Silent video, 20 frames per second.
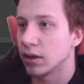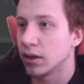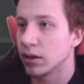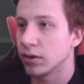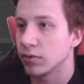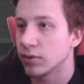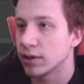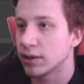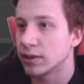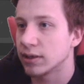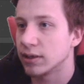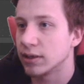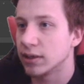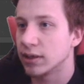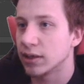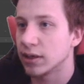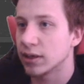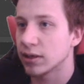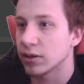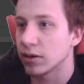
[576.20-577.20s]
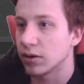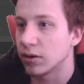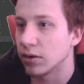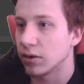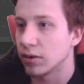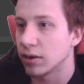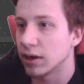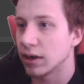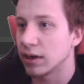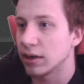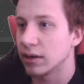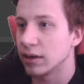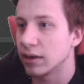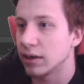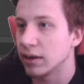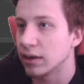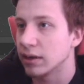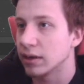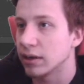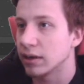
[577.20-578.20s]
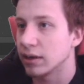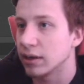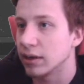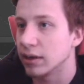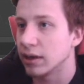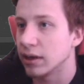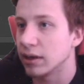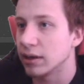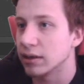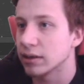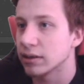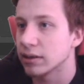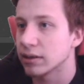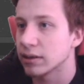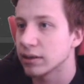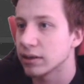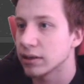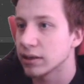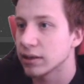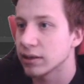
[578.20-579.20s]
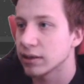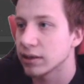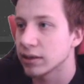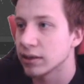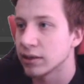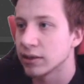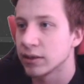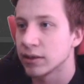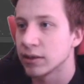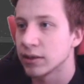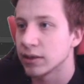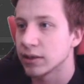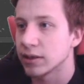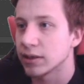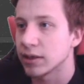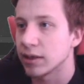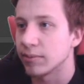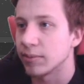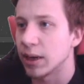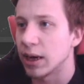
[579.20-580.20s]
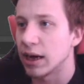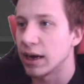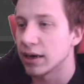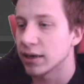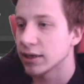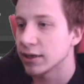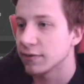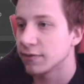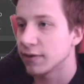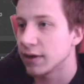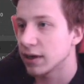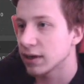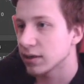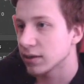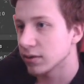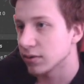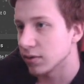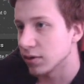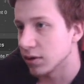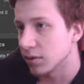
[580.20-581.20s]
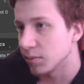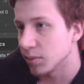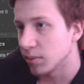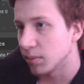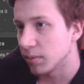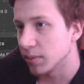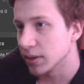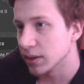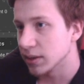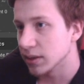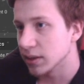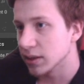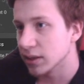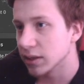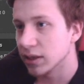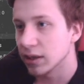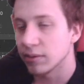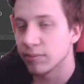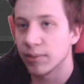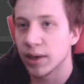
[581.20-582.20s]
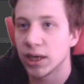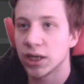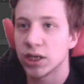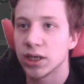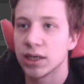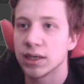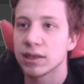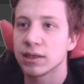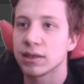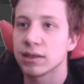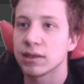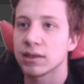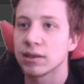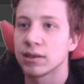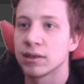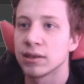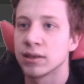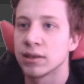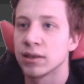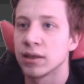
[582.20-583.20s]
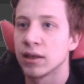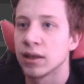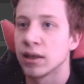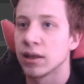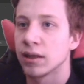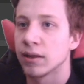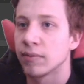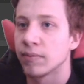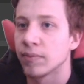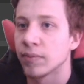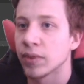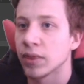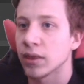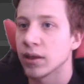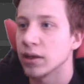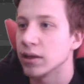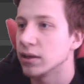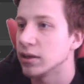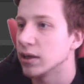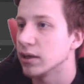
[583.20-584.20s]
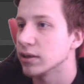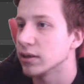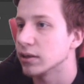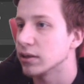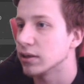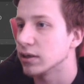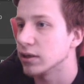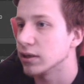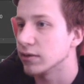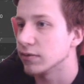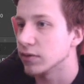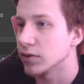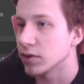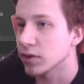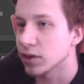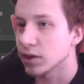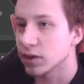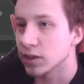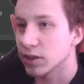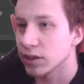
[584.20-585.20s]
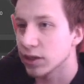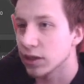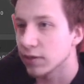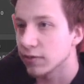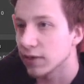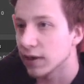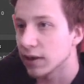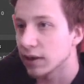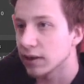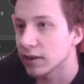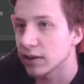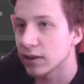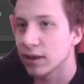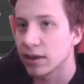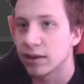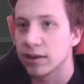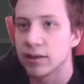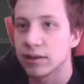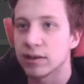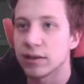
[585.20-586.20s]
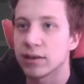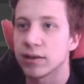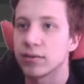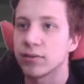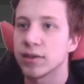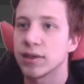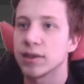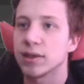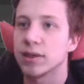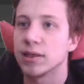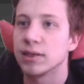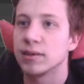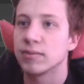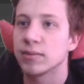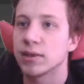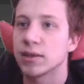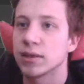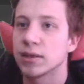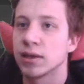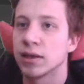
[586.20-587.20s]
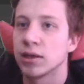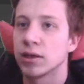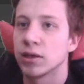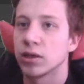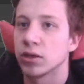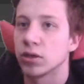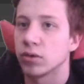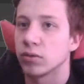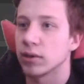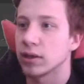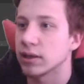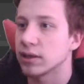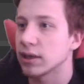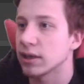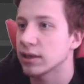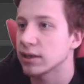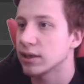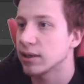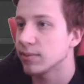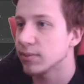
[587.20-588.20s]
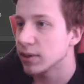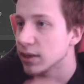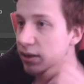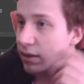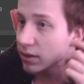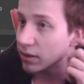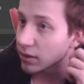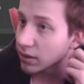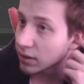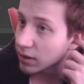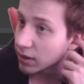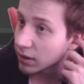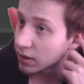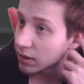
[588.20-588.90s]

And you can see that it already creates some artifacts or probably deleted meshes. It doesn't really work that well, at least that's how it seems. So let's accept it.